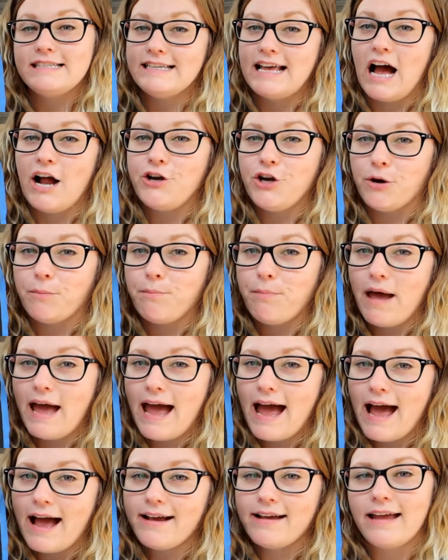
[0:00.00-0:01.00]
is on your
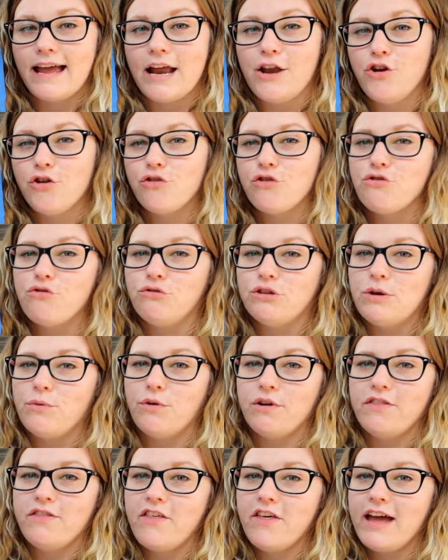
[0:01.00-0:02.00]
back and you're the only
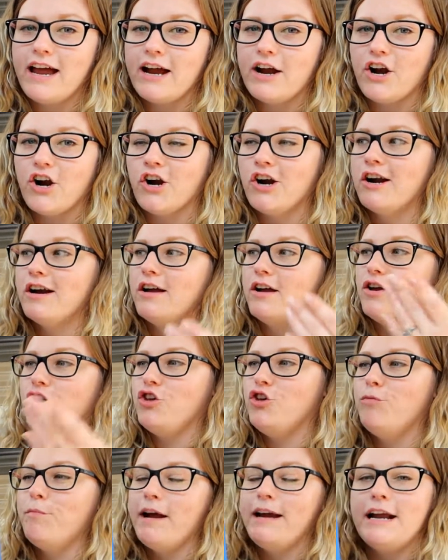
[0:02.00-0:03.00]
one there,
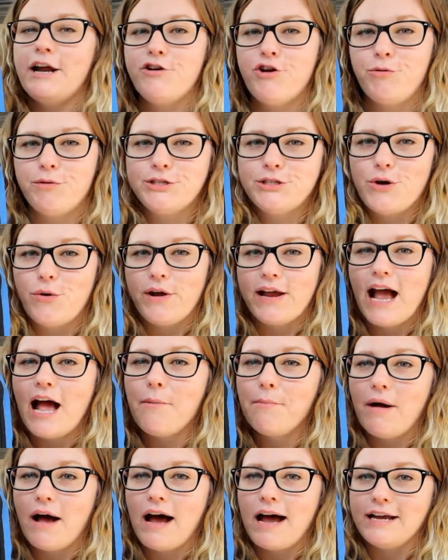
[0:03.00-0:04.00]
you might not know what's going
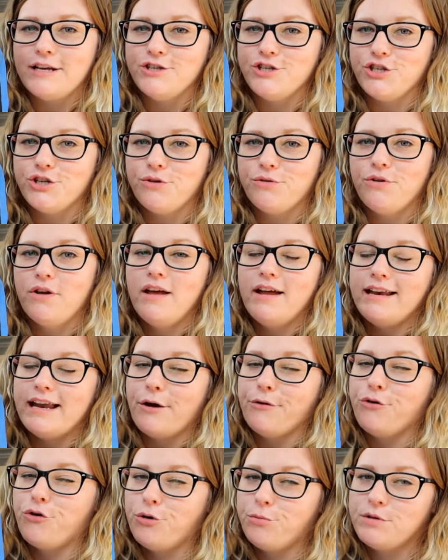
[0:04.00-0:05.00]
on behind you.
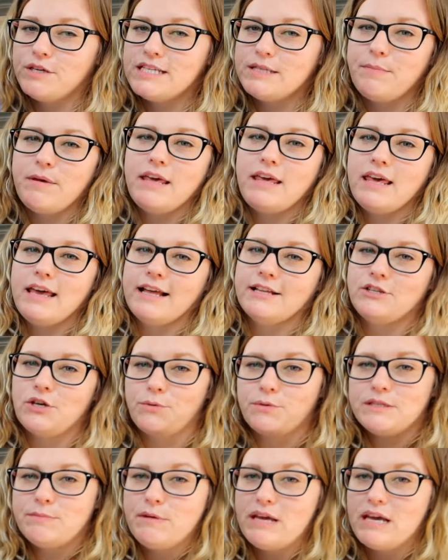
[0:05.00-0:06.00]
Now, normally speaking, it's
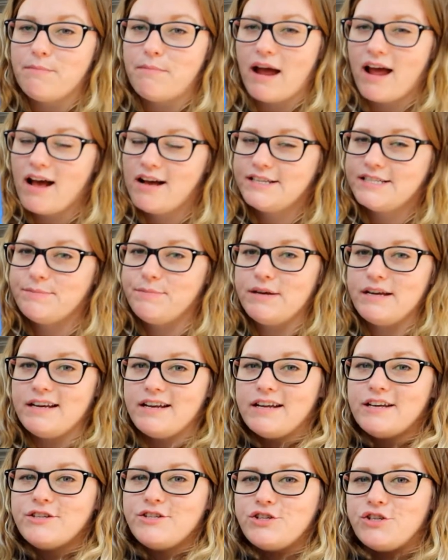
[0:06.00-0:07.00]
always me and my
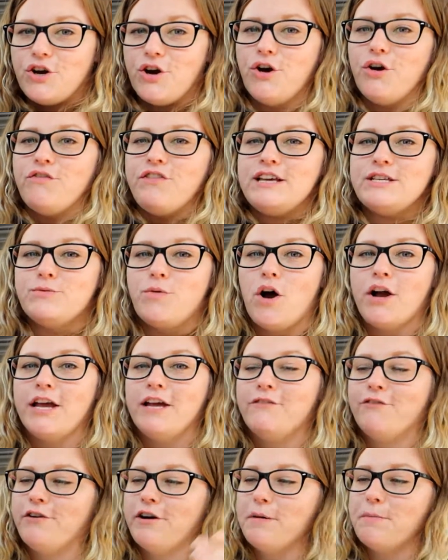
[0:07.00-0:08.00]
husband, so if he's
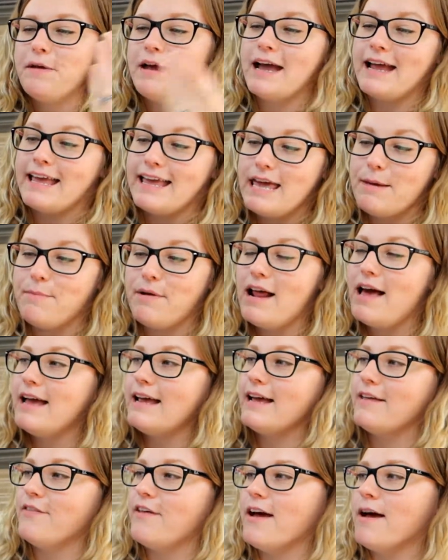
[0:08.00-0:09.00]
walking in front of me, I can keep an
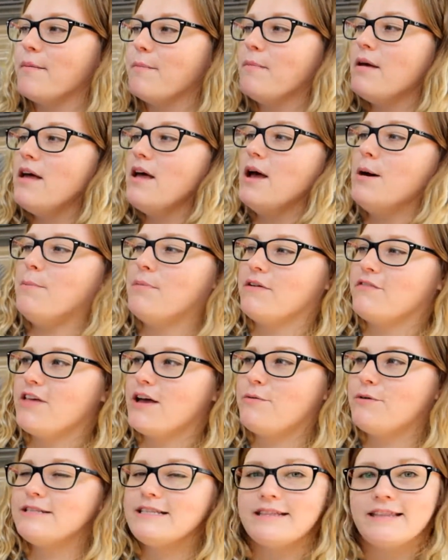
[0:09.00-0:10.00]
eye on them, but if
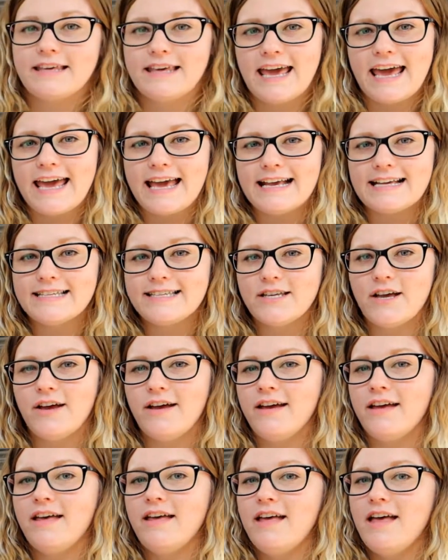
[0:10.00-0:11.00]
that wasn't the case,
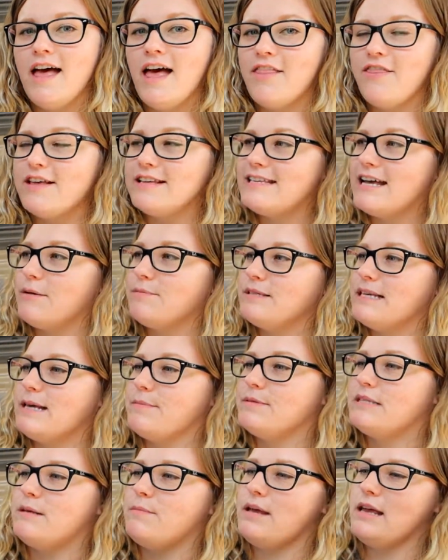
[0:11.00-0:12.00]
this helps
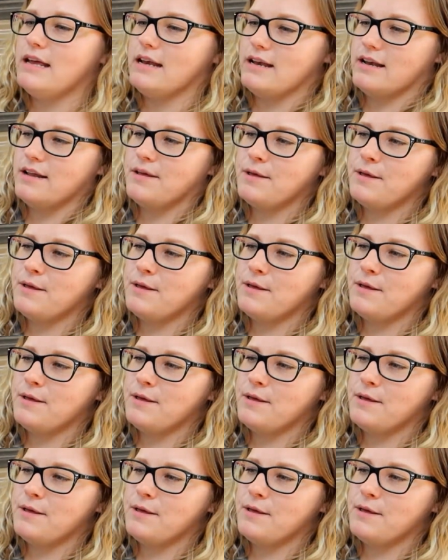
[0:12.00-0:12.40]
keeps them in.